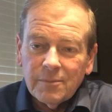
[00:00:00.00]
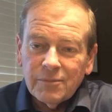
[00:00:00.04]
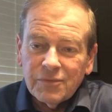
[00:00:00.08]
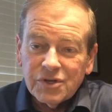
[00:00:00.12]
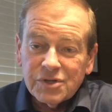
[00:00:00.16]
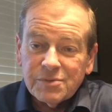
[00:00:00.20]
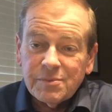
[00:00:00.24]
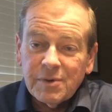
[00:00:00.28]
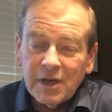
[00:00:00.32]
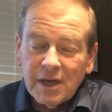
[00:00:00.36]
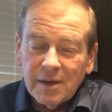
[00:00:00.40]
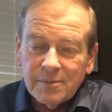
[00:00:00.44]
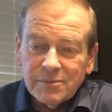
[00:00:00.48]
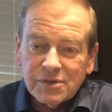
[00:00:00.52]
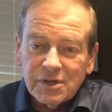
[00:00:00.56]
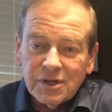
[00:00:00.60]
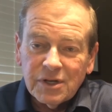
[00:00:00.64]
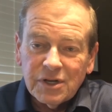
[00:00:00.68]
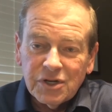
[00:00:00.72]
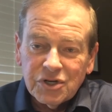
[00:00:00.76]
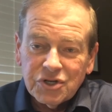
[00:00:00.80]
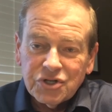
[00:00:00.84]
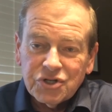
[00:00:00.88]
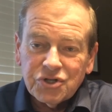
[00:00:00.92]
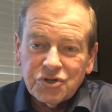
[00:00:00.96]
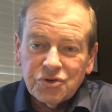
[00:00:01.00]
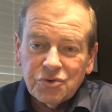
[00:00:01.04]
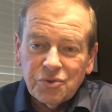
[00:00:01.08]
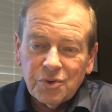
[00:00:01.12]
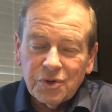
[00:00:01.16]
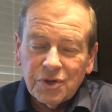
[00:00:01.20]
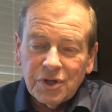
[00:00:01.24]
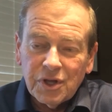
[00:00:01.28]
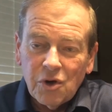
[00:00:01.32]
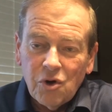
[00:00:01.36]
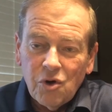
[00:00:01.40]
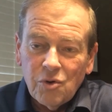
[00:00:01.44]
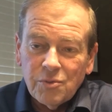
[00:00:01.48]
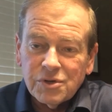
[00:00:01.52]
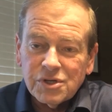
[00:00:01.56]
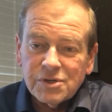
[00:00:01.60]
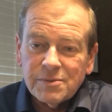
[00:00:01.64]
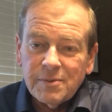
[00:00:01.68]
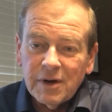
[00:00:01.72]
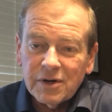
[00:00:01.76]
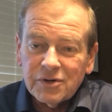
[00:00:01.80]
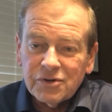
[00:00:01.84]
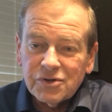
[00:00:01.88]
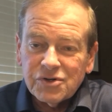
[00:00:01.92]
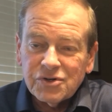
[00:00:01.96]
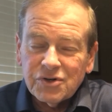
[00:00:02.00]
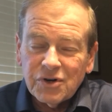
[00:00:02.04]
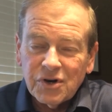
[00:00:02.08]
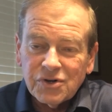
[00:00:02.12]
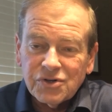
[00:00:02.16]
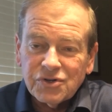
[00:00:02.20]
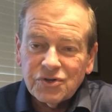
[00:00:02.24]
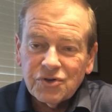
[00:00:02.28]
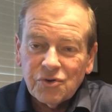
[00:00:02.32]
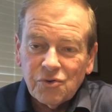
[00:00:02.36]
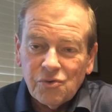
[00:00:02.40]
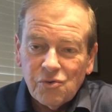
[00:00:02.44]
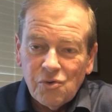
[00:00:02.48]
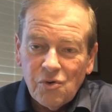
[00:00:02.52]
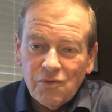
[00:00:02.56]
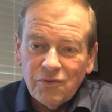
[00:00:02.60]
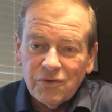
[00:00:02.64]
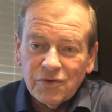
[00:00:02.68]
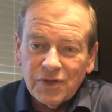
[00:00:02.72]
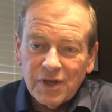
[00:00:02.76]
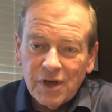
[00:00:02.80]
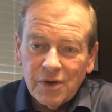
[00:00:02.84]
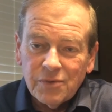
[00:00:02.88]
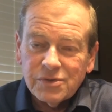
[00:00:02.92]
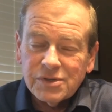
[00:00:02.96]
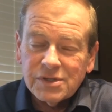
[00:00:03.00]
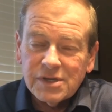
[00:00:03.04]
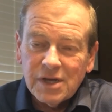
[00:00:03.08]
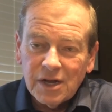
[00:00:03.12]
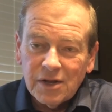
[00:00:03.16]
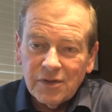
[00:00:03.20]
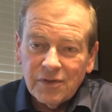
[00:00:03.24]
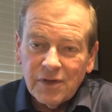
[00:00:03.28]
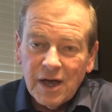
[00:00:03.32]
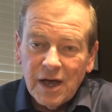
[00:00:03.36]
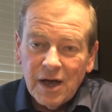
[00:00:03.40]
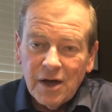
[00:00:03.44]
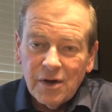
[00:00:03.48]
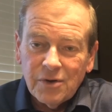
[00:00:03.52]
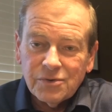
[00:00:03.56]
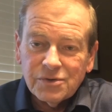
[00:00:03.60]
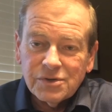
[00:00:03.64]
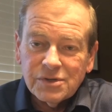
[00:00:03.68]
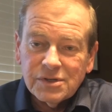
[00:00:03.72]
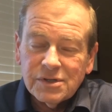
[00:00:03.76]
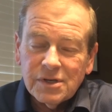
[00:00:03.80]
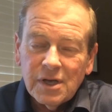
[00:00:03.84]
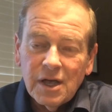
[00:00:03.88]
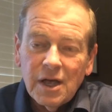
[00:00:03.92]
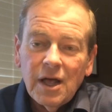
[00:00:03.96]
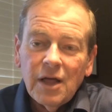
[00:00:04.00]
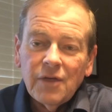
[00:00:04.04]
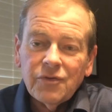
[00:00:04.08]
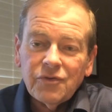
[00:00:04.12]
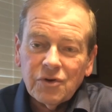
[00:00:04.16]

This becomes an issue when the home inspector starts to go over the outside of the house.